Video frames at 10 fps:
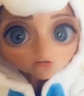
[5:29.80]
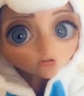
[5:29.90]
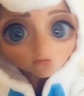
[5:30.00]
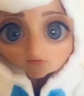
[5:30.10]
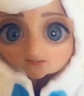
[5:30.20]

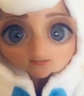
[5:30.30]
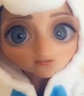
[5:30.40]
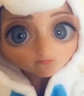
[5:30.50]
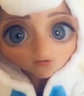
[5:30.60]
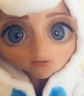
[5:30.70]
Don't be a
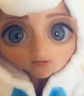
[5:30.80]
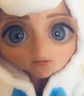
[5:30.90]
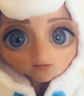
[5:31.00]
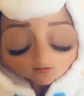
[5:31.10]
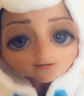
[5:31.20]
silly Billy.
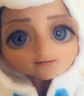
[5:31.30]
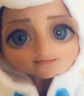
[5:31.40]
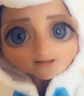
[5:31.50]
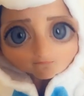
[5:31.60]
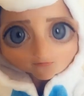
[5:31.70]

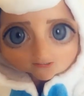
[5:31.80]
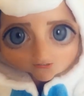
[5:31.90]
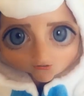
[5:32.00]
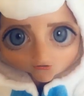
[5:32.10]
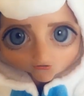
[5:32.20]
Number
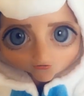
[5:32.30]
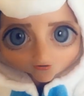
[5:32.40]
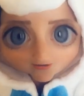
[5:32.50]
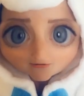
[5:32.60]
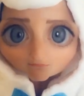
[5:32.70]
two,
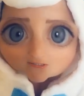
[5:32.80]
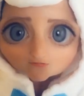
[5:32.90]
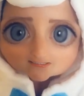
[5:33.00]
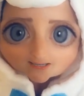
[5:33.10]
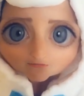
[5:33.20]

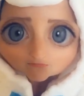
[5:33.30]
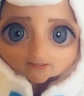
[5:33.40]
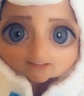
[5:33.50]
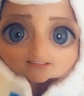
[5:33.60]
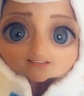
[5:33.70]
Brisbane town
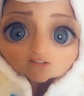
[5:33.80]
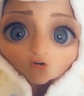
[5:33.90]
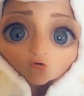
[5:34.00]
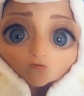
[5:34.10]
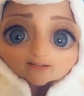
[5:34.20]
planning is in
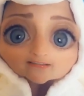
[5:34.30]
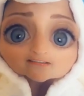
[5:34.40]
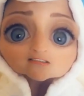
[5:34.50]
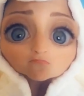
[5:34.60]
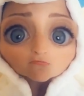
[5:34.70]
no way
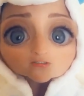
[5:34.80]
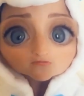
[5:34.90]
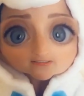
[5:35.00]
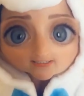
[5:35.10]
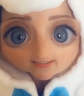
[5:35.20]
linked to
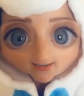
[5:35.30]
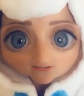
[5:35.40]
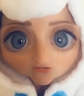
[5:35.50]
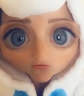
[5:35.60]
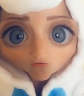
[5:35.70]
Brisbane City
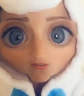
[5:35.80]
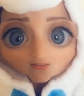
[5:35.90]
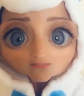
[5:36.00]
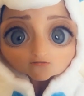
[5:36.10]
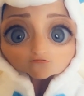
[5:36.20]
Council.
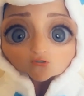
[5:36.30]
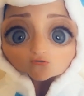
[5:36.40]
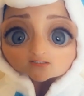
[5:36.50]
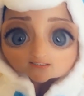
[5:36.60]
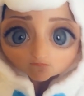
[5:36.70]
The
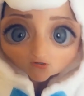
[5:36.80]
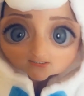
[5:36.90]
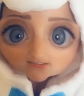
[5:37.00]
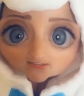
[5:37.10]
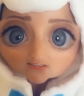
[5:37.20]
views
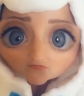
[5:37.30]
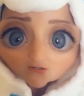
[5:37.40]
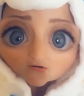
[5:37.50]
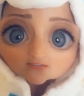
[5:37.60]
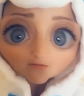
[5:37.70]
expressed in these
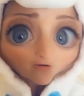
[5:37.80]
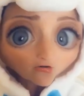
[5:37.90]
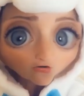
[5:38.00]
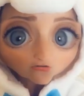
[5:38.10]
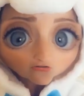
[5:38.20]
videos are
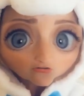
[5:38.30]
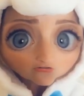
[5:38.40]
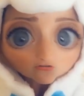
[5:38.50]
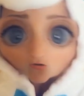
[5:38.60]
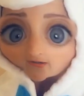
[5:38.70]
my own,
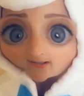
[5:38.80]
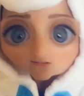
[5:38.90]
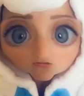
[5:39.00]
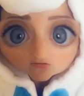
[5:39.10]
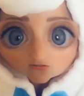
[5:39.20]
not
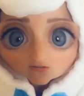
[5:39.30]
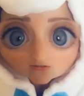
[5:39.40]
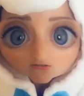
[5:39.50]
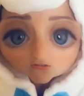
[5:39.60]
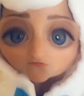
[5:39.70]
council's.
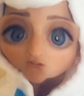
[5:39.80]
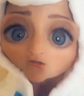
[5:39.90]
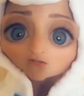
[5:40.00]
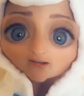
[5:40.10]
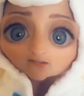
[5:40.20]
So if you
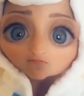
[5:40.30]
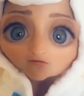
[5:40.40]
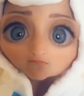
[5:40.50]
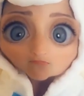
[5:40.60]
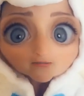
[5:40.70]
don't like
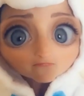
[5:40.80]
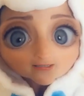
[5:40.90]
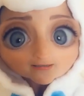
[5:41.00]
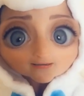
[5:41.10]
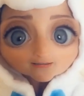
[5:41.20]
them, blame
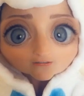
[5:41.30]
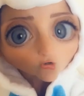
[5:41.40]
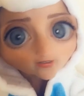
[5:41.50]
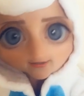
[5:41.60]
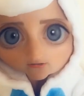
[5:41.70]
me,
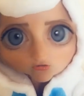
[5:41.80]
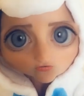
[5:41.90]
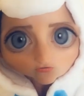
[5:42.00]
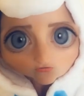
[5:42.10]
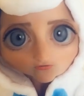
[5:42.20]
not
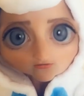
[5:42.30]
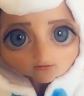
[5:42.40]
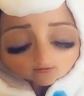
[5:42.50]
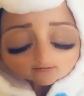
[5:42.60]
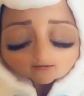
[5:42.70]
council.
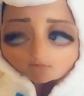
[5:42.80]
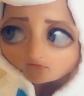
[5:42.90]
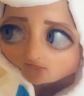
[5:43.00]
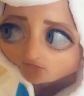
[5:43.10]
Number